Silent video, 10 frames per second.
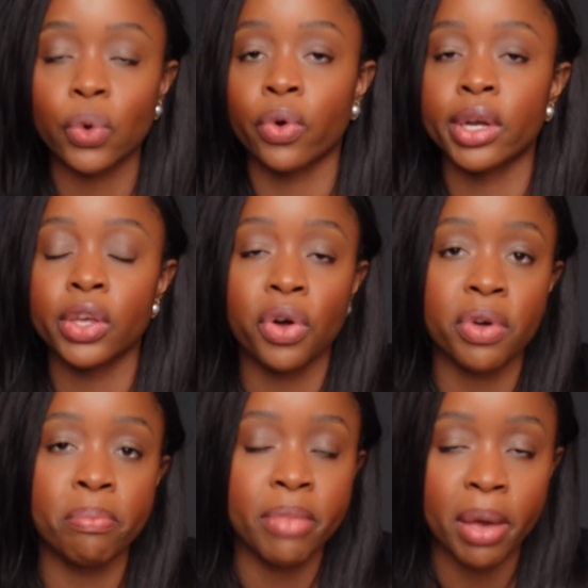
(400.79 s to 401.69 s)
or any
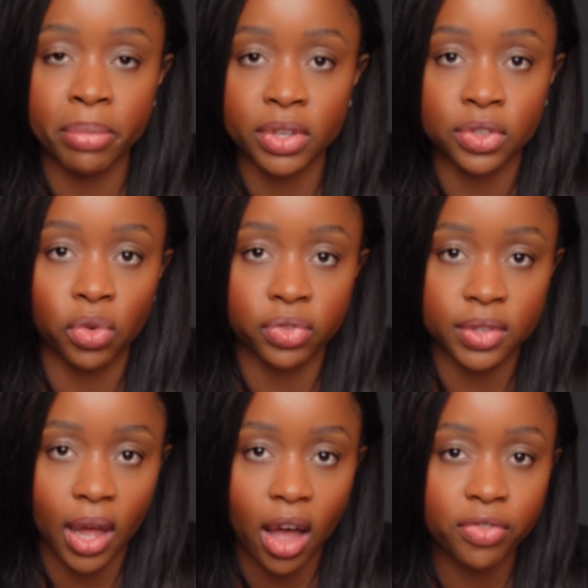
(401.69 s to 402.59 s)
other members of
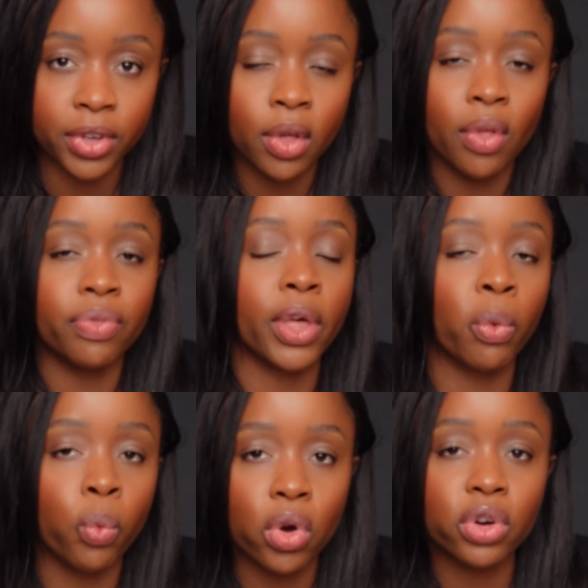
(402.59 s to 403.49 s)
staff,
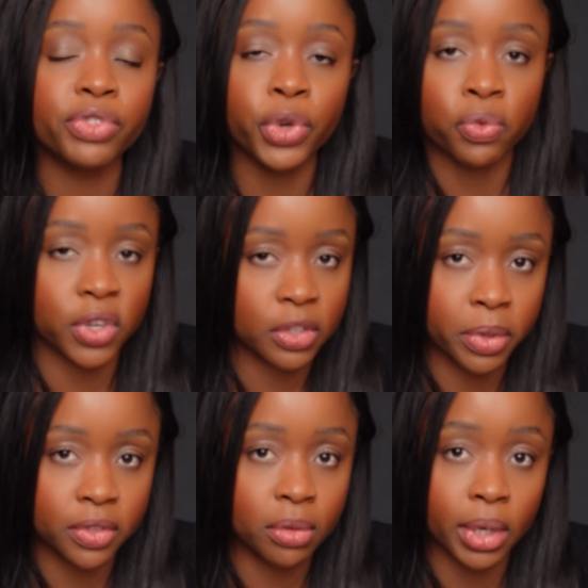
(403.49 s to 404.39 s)
then one of your
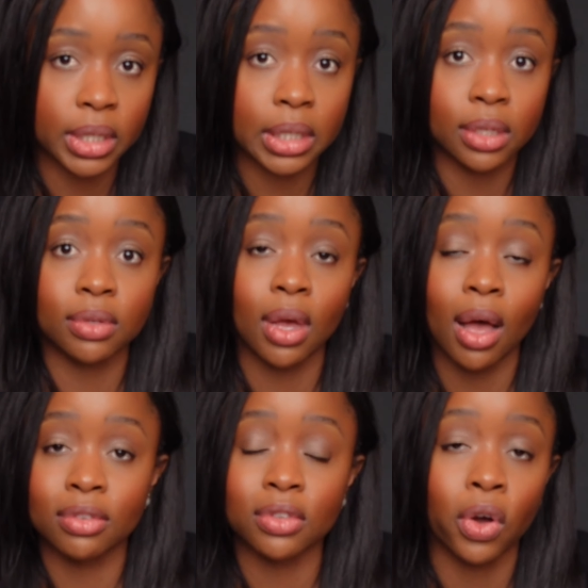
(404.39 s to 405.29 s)
responsibilities
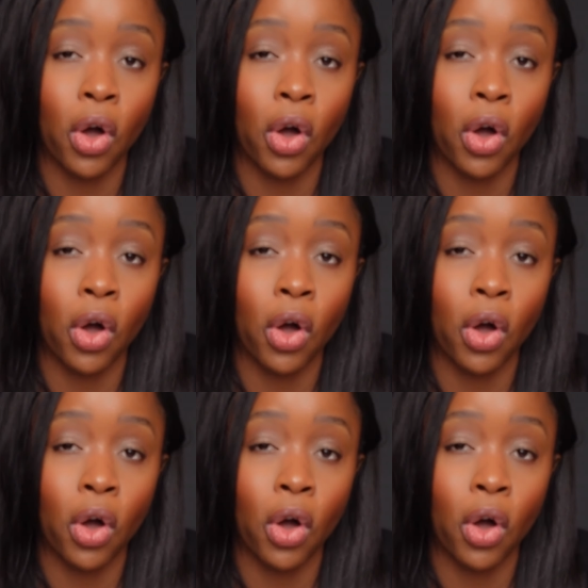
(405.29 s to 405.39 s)
as a